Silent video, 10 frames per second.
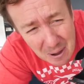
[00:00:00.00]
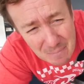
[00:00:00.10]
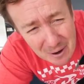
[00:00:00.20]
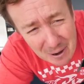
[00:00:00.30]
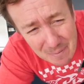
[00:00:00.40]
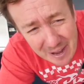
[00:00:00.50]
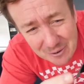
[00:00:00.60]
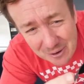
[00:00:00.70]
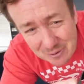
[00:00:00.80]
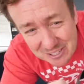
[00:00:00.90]
by a
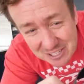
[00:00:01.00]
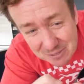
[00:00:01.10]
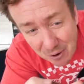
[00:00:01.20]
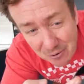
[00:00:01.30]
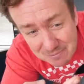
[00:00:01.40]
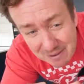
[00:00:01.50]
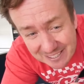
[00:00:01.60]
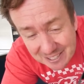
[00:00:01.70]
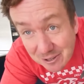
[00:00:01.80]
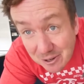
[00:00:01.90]
penguin, which I suppose
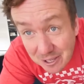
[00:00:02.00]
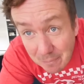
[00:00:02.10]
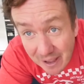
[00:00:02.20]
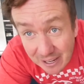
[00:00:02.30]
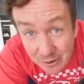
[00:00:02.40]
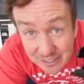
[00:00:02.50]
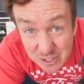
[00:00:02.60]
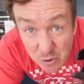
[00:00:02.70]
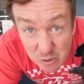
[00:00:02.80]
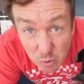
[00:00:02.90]
makes it look like a penguin.
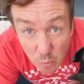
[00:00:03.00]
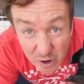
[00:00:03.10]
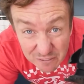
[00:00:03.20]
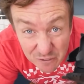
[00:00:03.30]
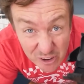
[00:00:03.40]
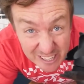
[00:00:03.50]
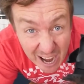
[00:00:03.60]
There's only one way to find